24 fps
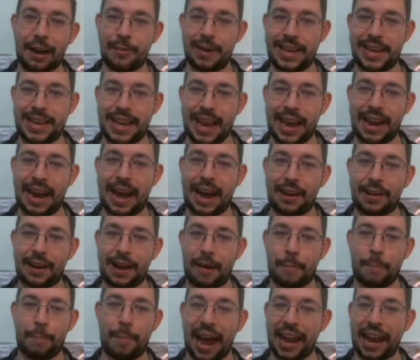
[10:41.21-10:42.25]
We get out
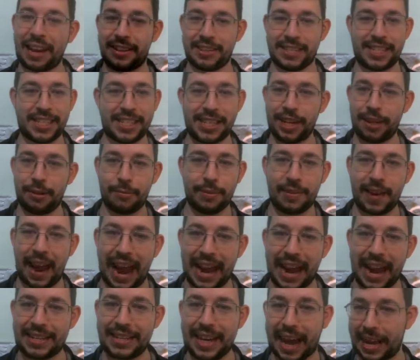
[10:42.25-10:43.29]
our battler seal with
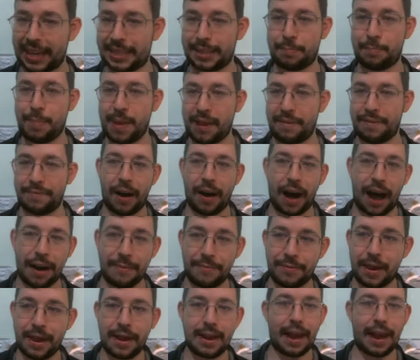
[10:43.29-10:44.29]
a takes b5.